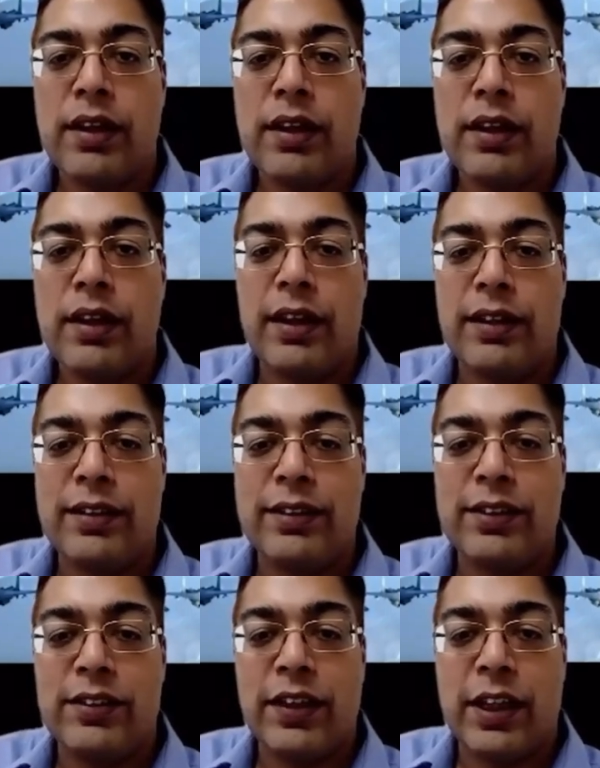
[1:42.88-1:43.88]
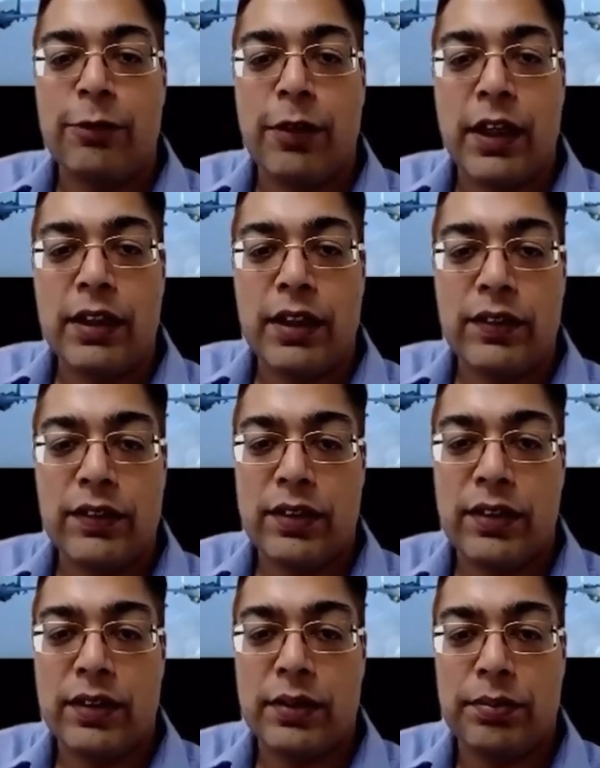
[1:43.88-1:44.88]
And second fact is,
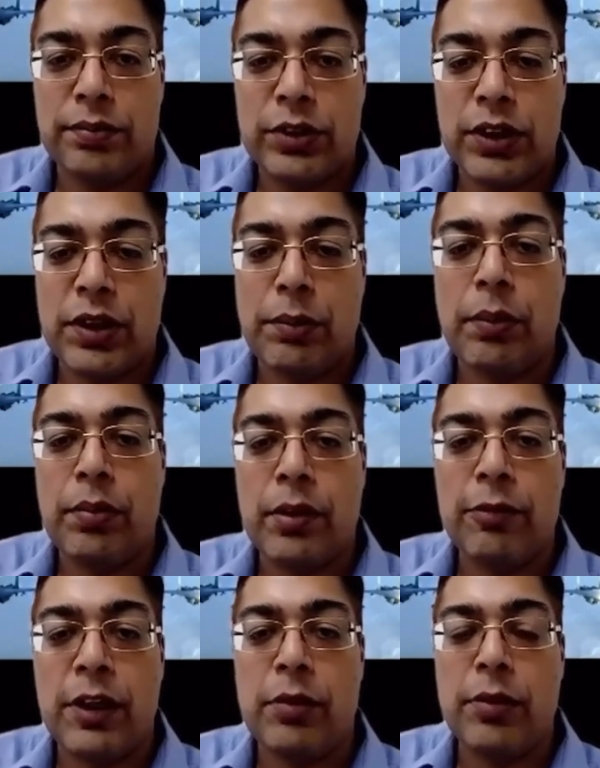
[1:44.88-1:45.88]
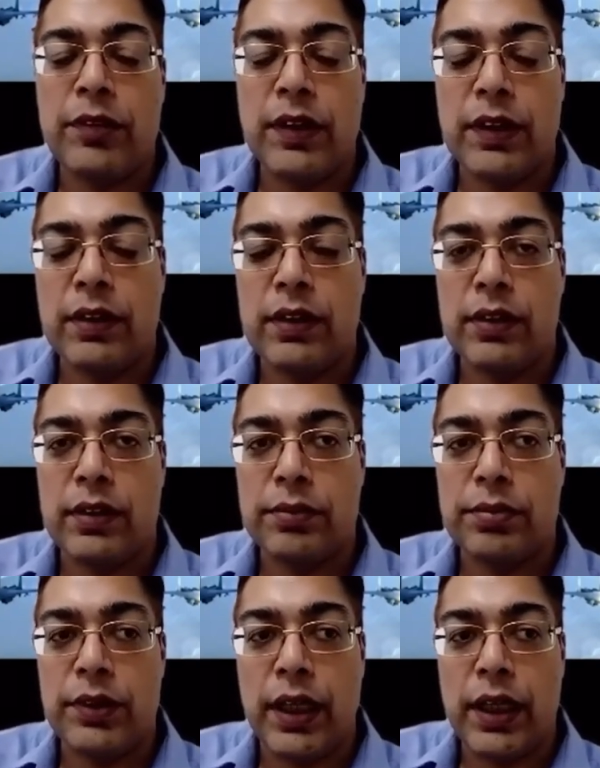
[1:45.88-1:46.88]
just remember a very basic
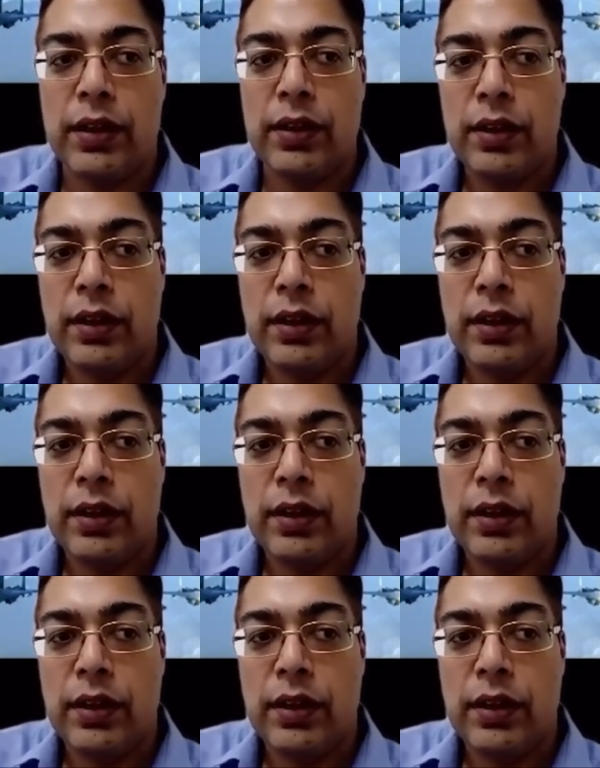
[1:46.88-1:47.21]
saying,